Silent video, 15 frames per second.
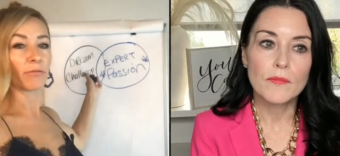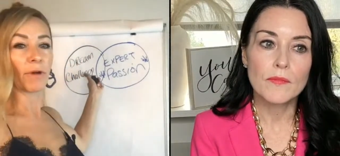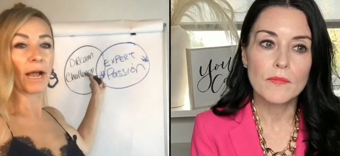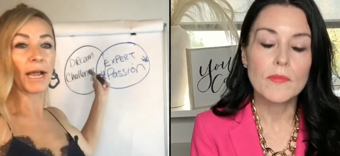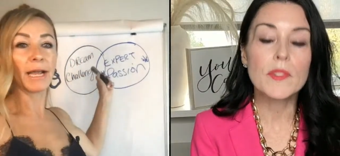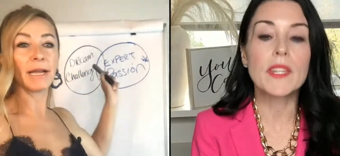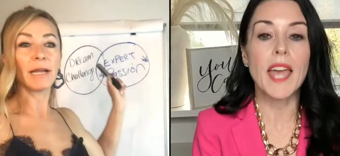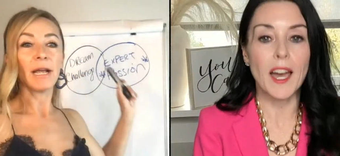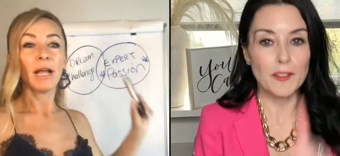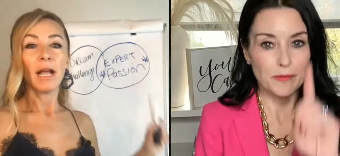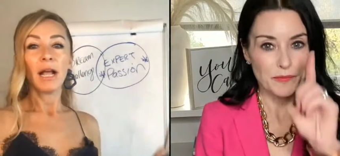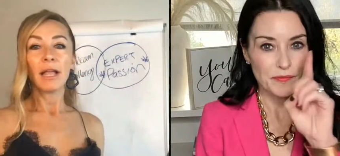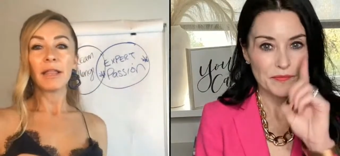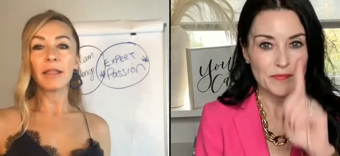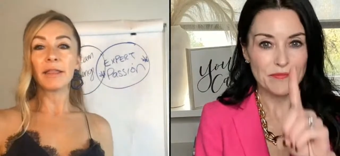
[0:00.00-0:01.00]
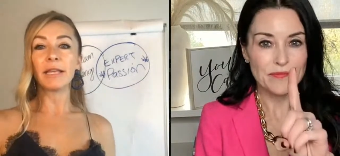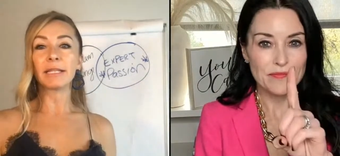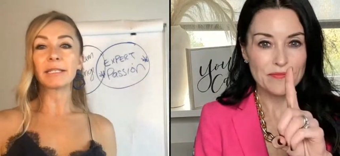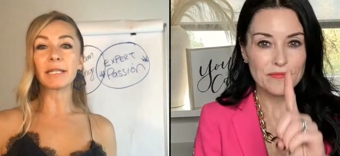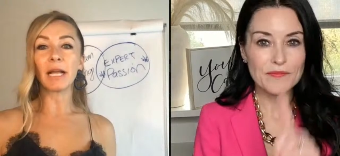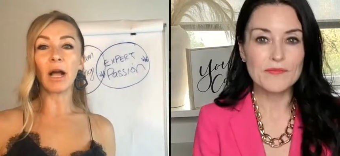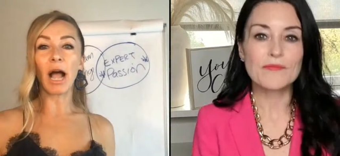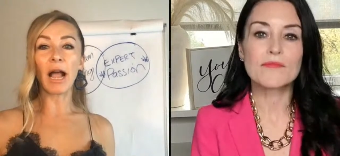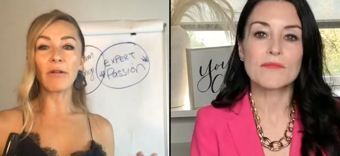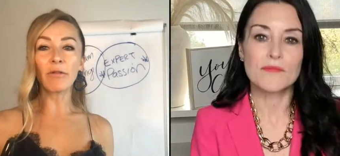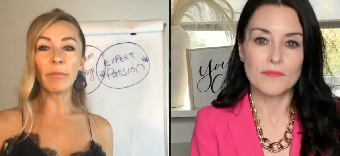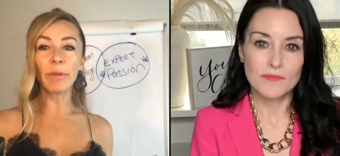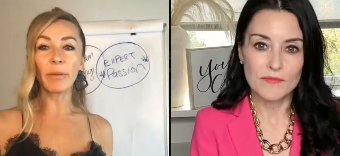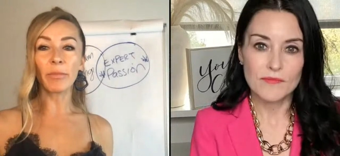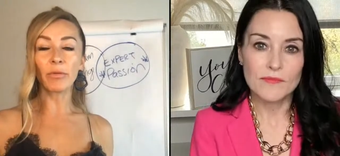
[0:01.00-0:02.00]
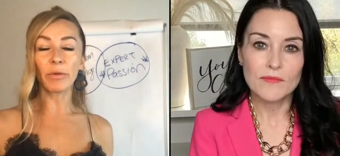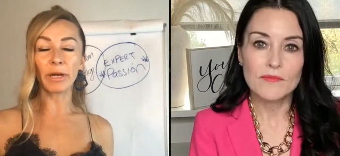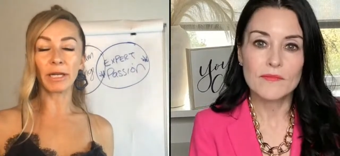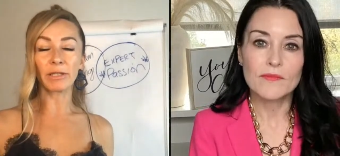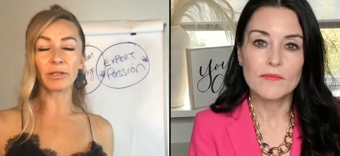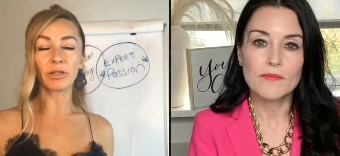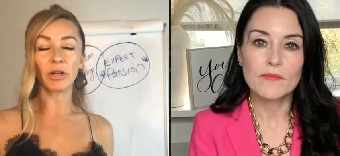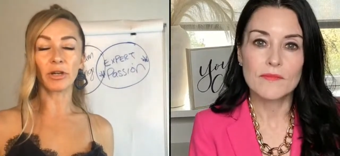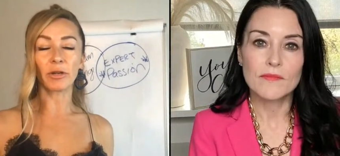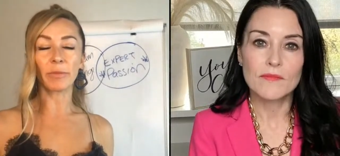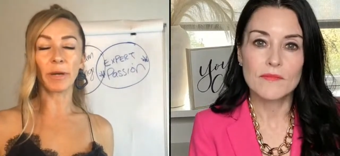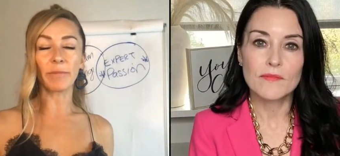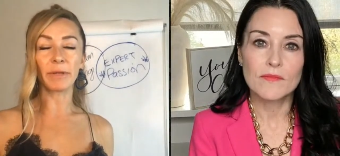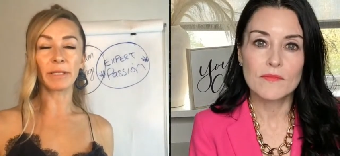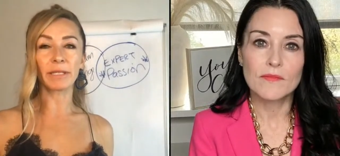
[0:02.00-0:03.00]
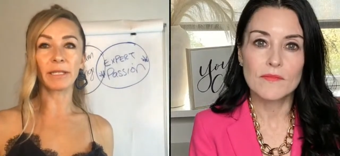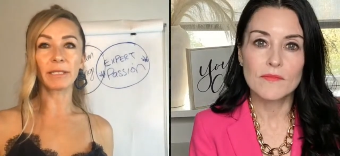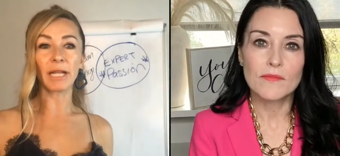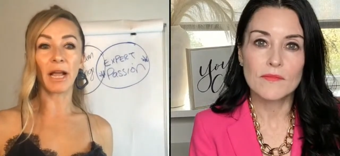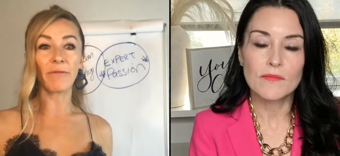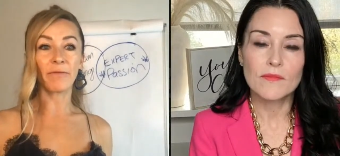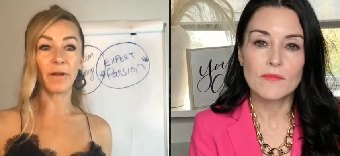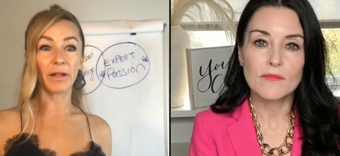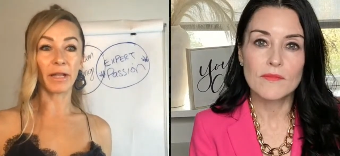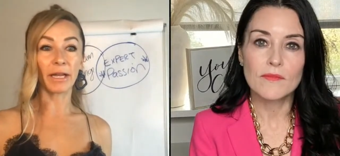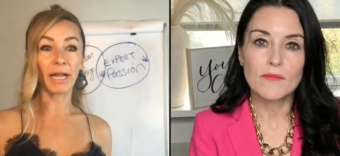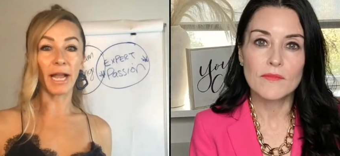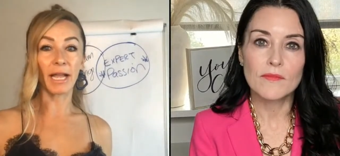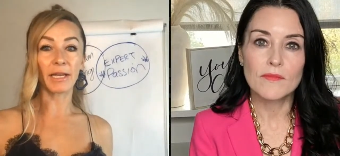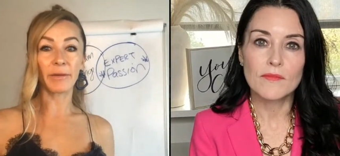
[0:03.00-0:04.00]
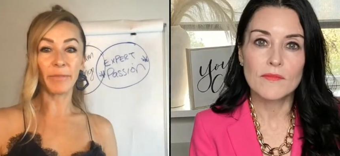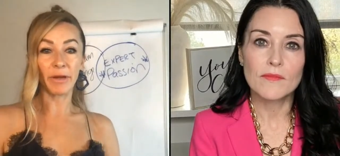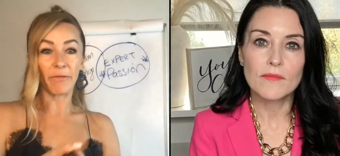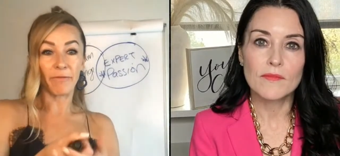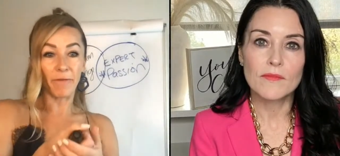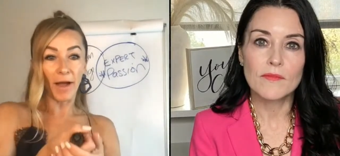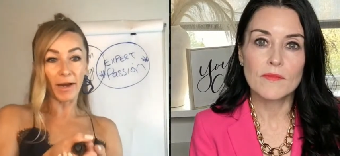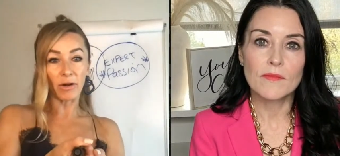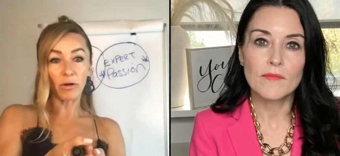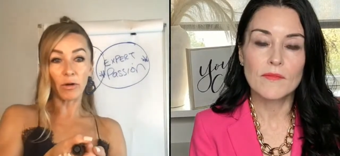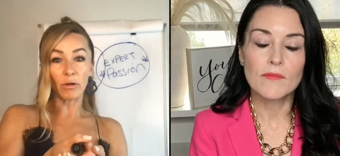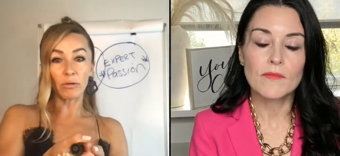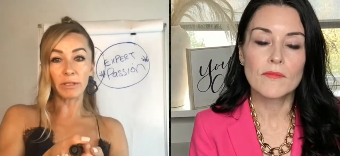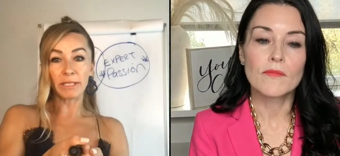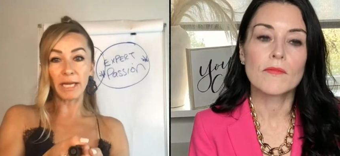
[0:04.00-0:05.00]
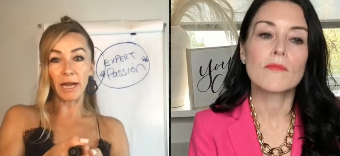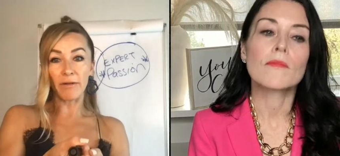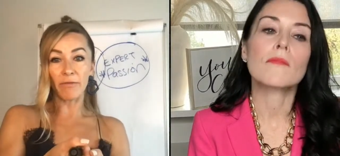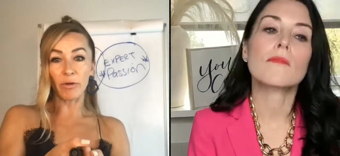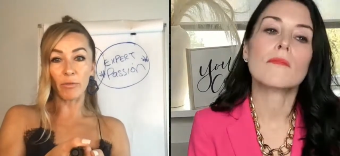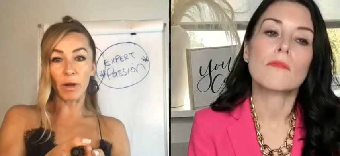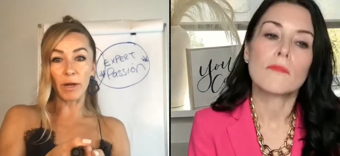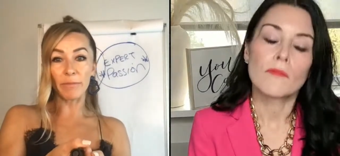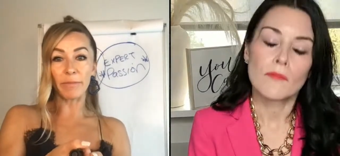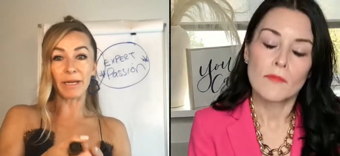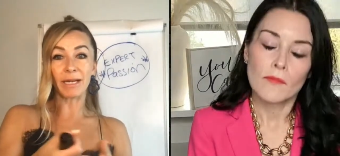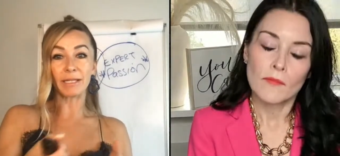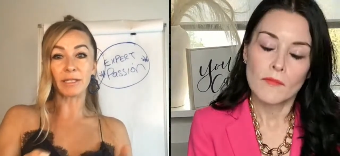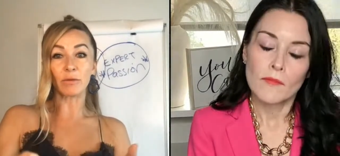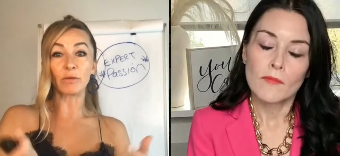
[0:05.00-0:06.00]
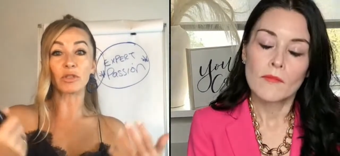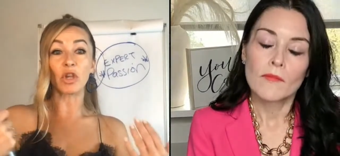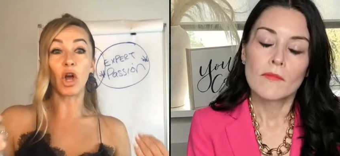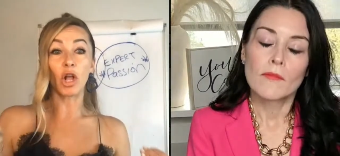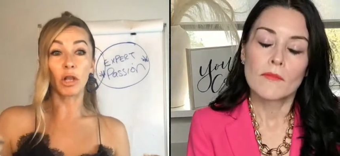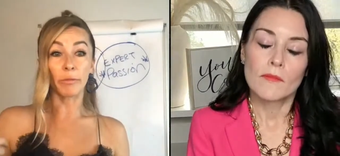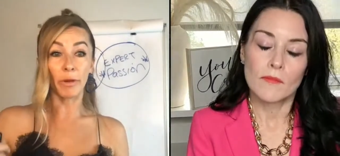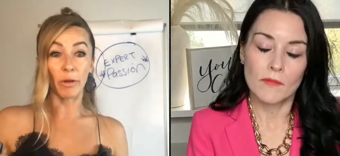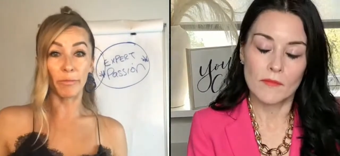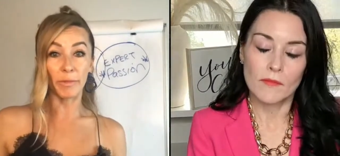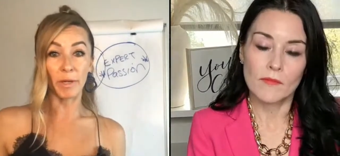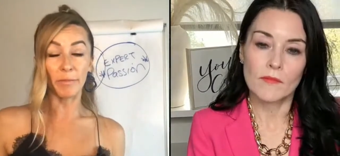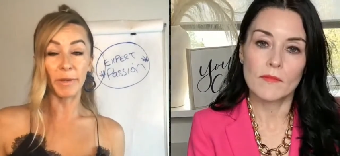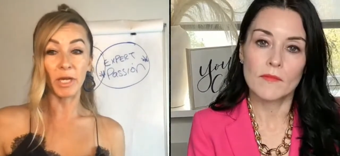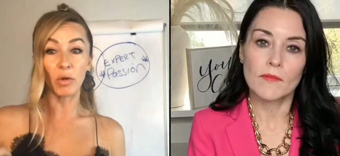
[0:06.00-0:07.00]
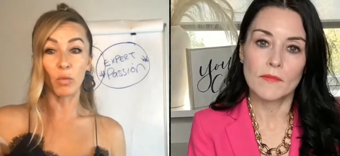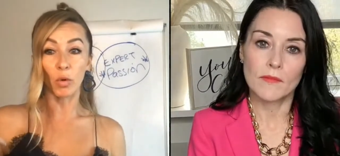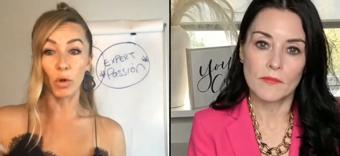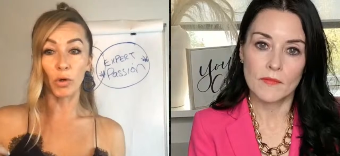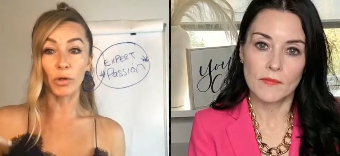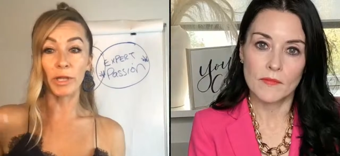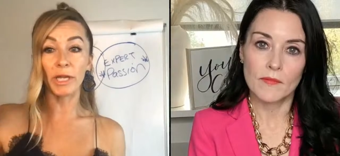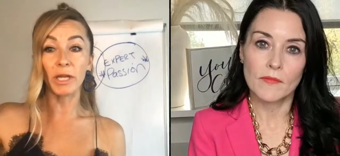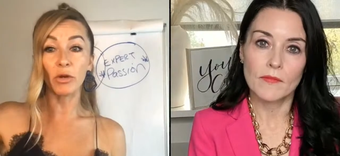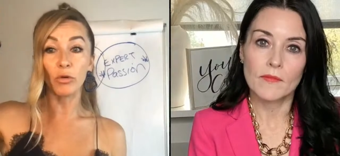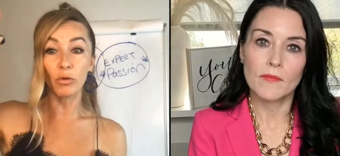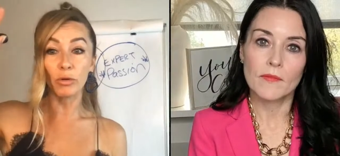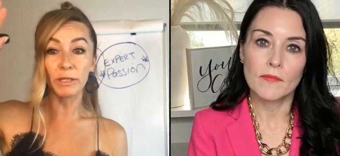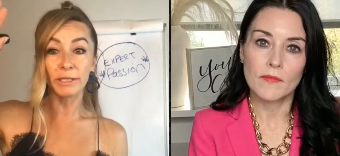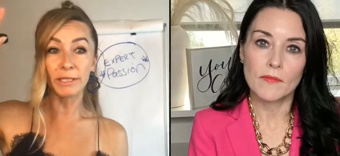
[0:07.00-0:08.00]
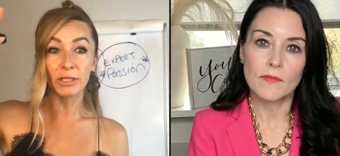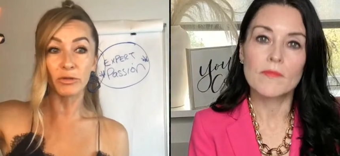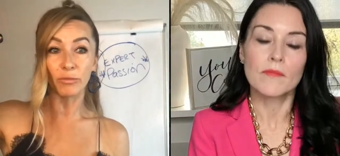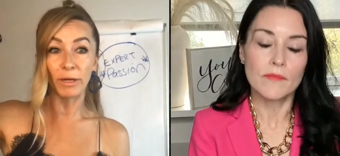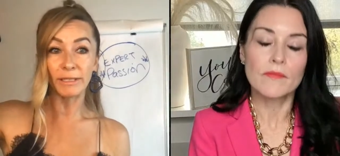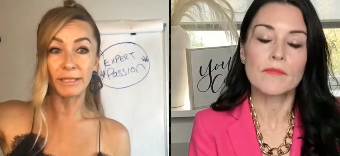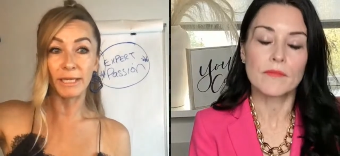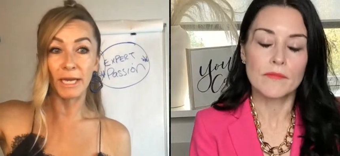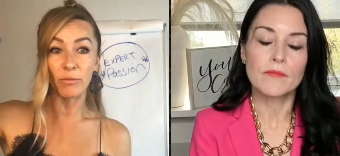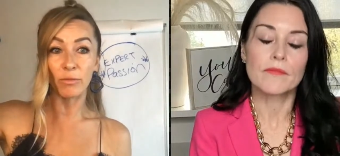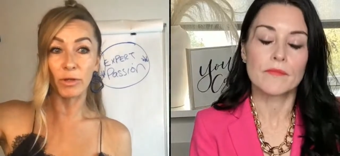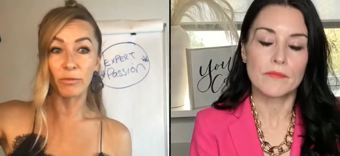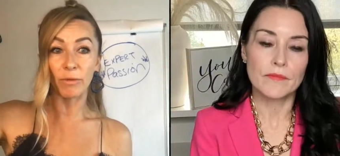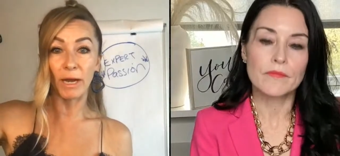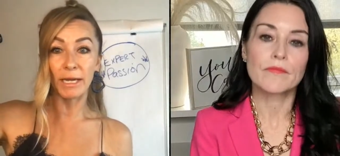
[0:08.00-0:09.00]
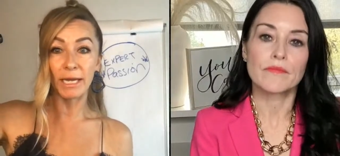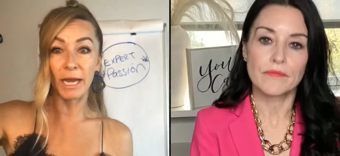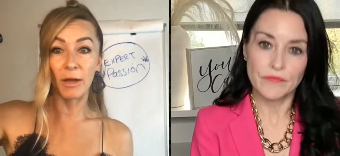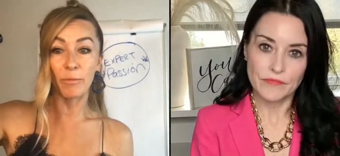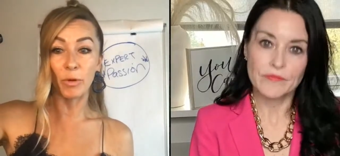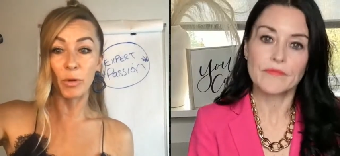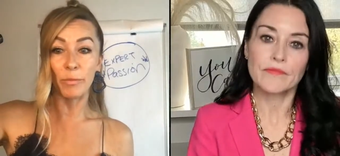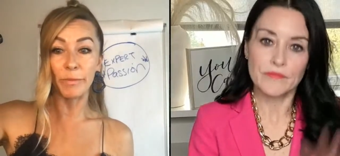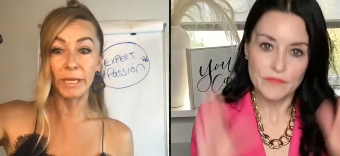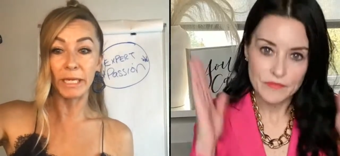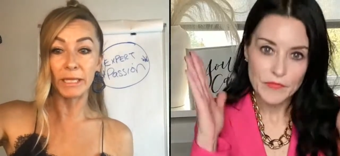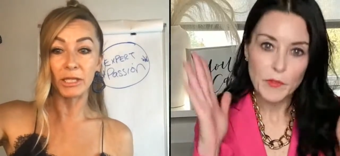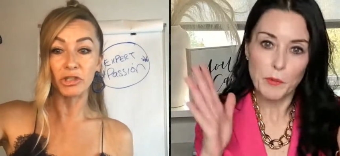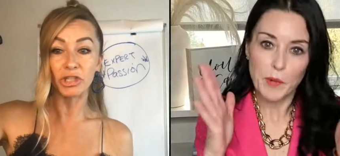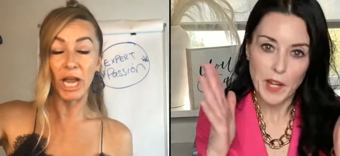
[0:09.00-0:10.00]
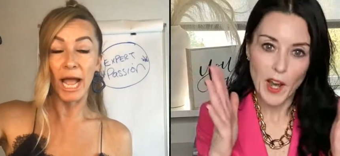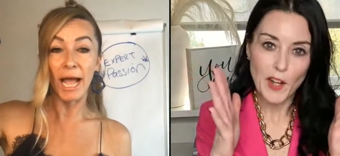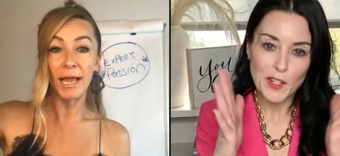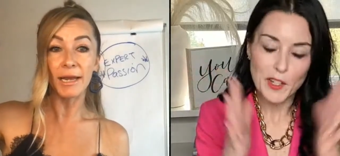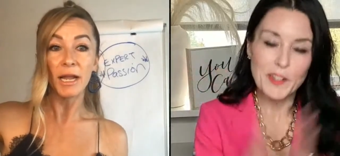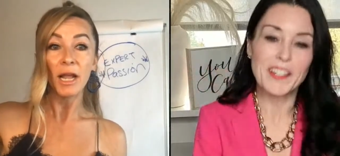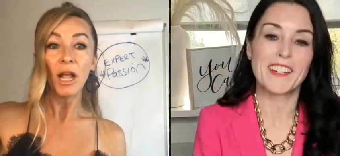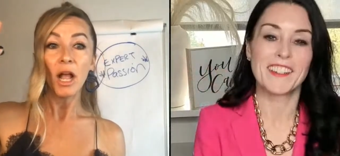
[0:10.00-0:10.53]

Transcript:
Speaker 1: right? this i remember when i started my business i felt like i had to be a fire hose to everyone because it was all about me being worthy who does this resonate with right now put me in the chat